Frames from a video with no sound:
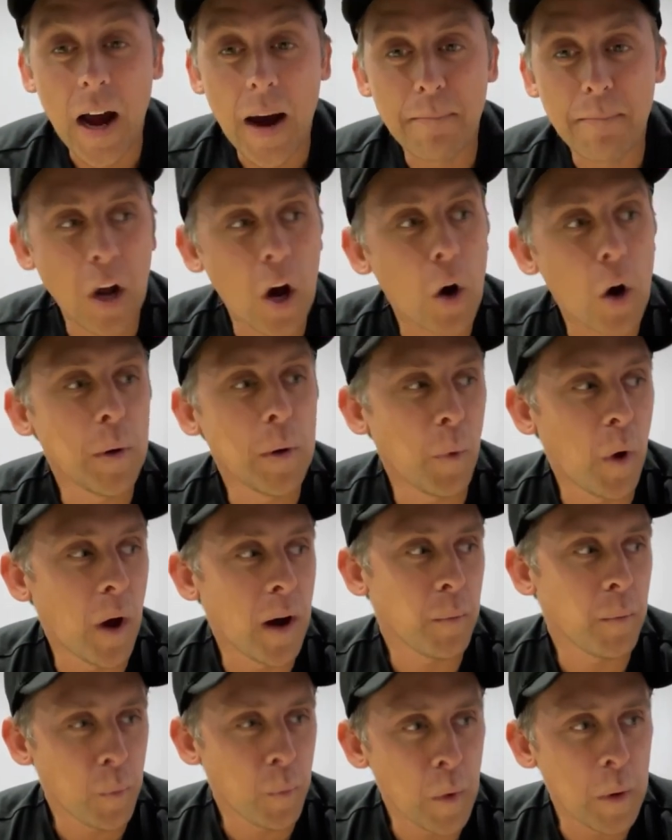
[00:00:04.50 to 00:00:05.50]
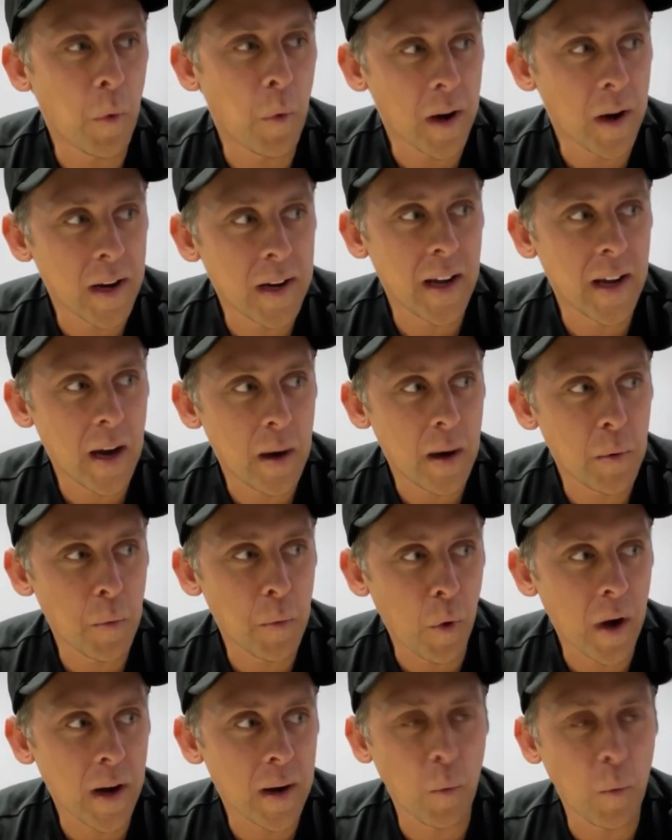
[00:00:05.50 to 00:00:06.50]
No, we
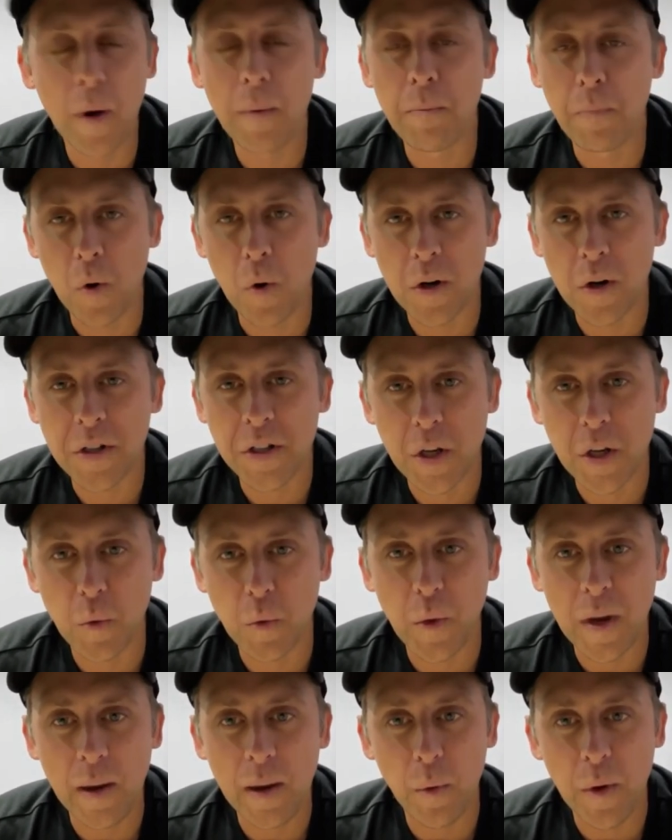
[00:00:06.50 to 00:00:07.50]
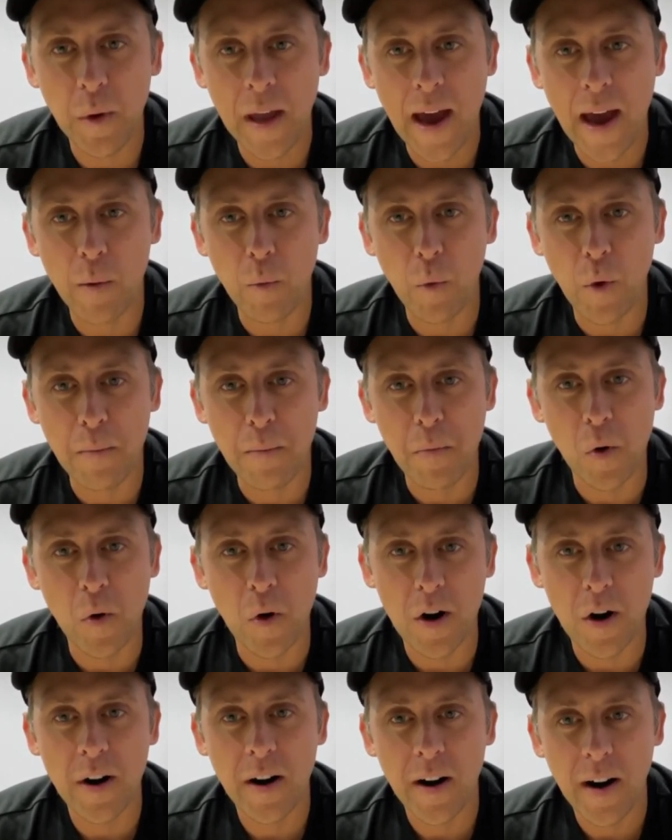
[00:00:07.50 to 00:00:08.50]
wanted one more, so we had one
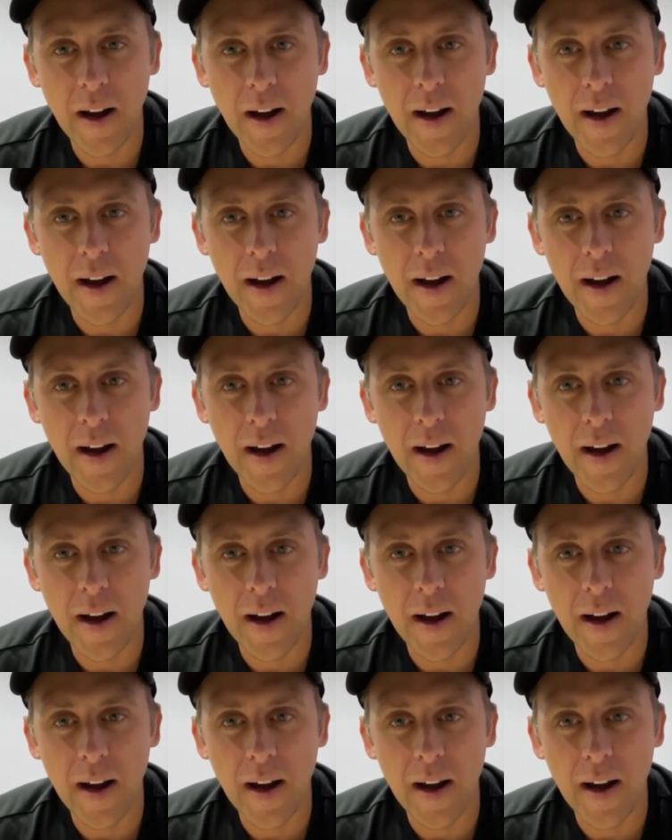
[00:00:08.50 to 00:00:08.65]
more.